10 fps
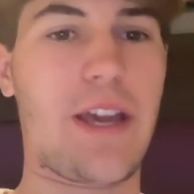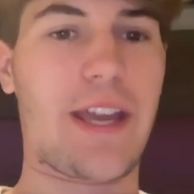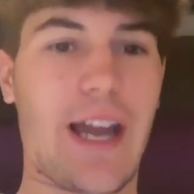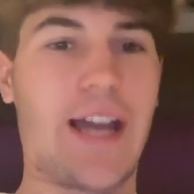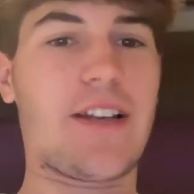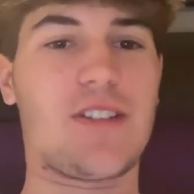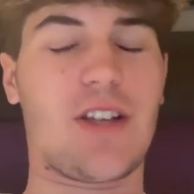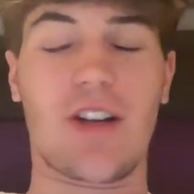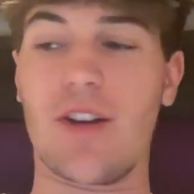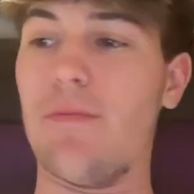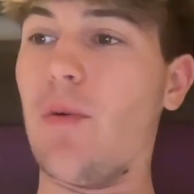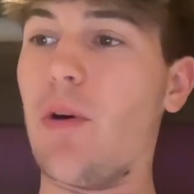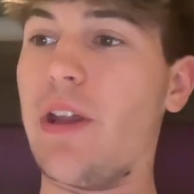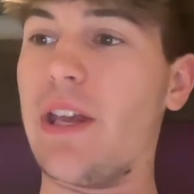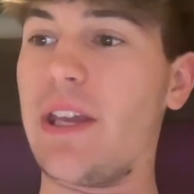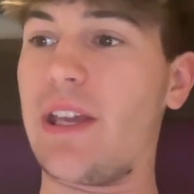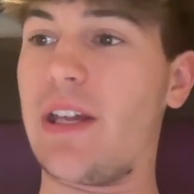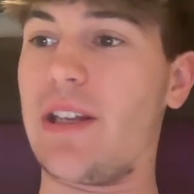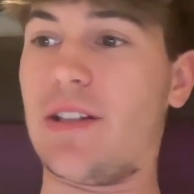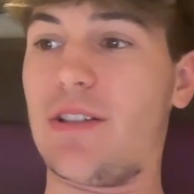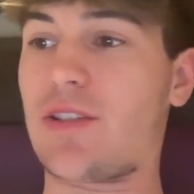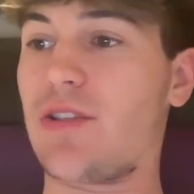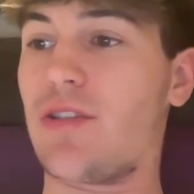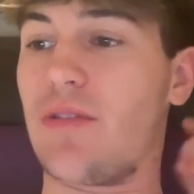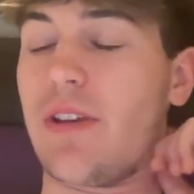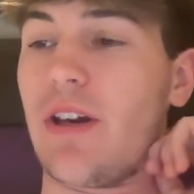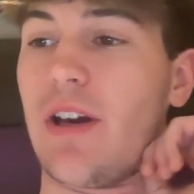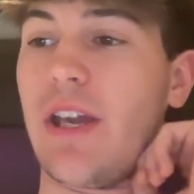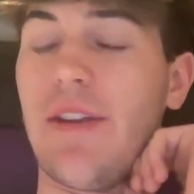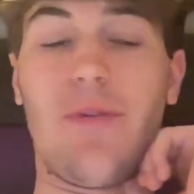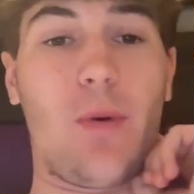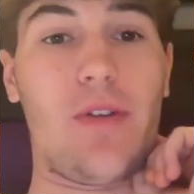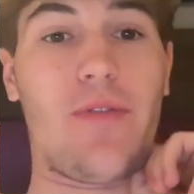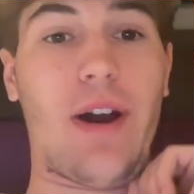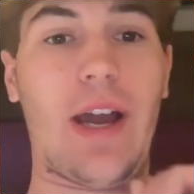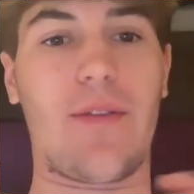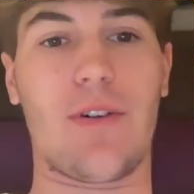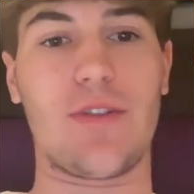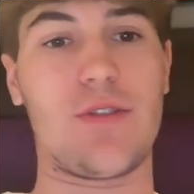Hey guys, good morning. It is currently 8:45 on